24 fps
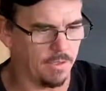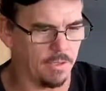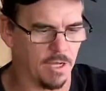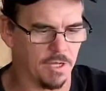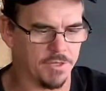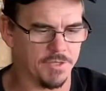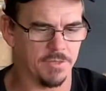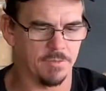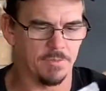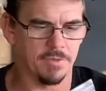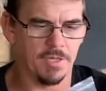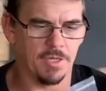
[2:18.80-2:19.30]

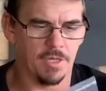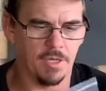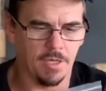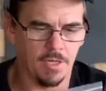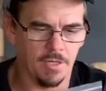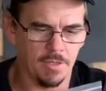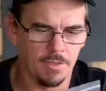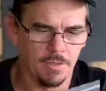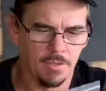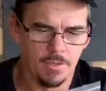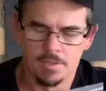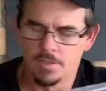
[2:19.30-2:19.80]
some of
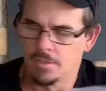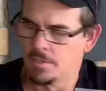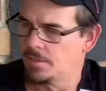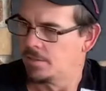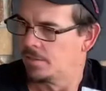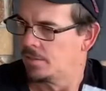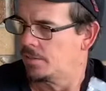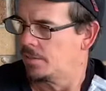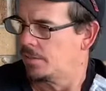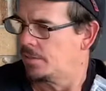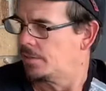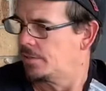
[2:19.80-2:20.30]

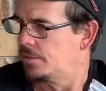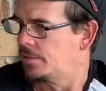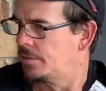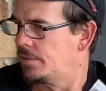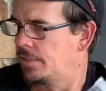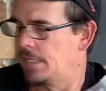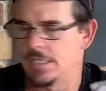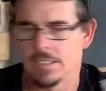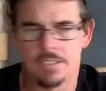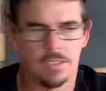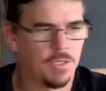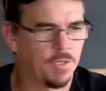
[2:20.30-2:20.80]

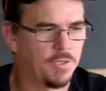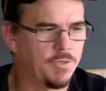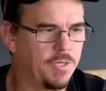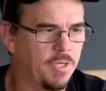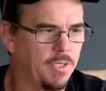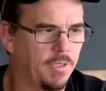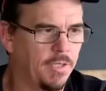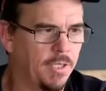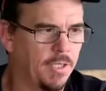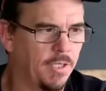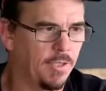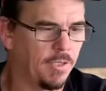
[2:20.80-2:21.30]
these little
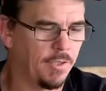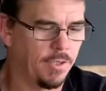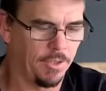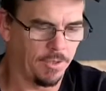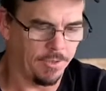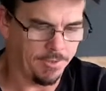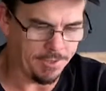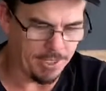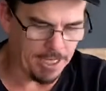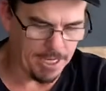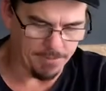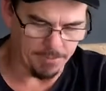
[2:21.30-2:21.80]

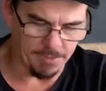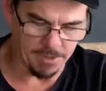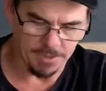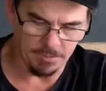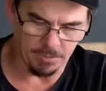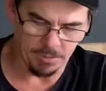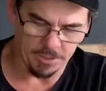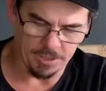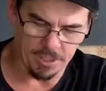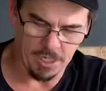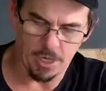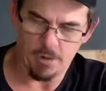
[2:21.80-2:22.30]
dampeners
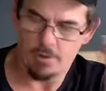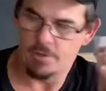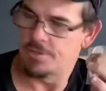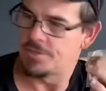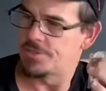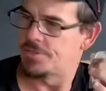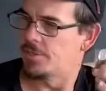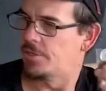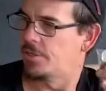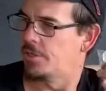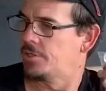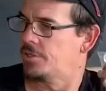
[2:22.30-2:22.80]
that go
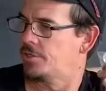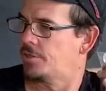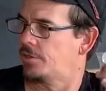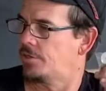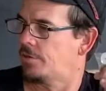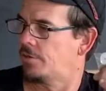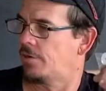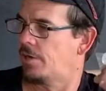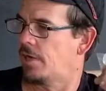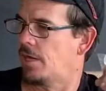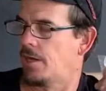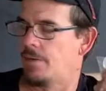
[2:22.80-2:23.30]
inside
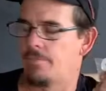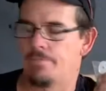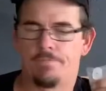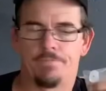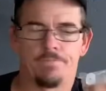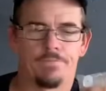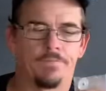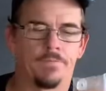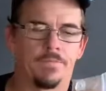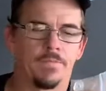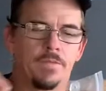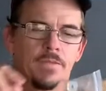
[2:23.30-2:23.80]
your
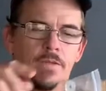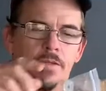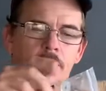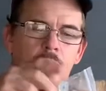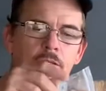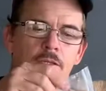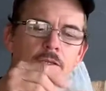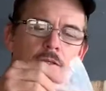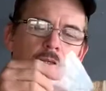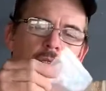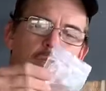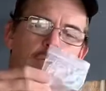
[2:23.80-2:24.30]

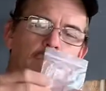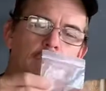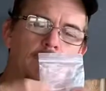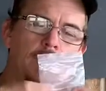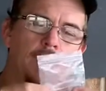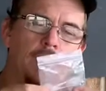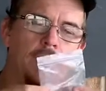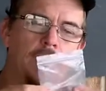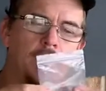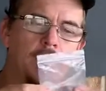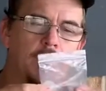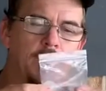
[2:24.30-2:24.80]

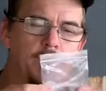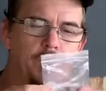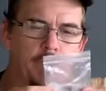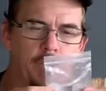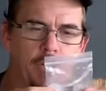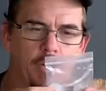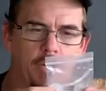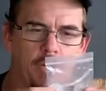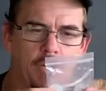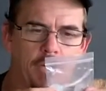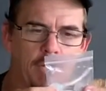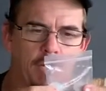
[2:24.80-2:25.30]

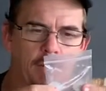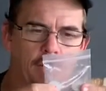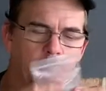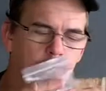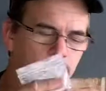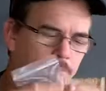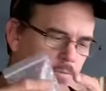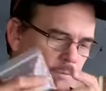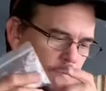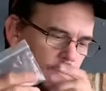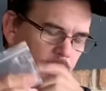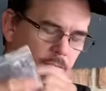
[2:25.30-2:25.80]
spur gear.
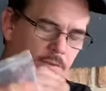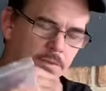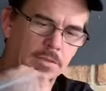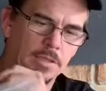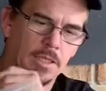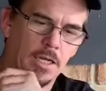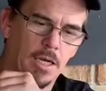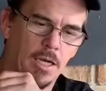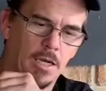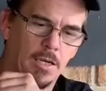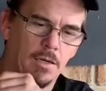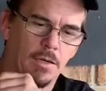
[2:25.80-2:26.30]

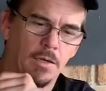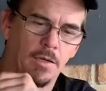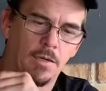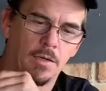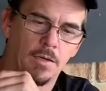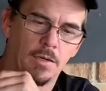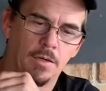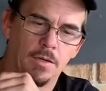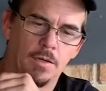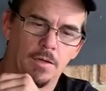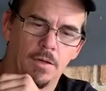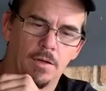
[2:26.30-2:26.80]
So
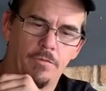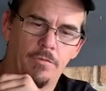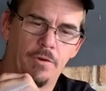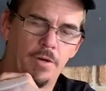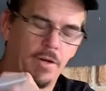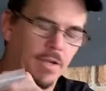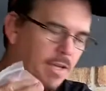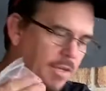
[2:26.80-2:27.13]
I've already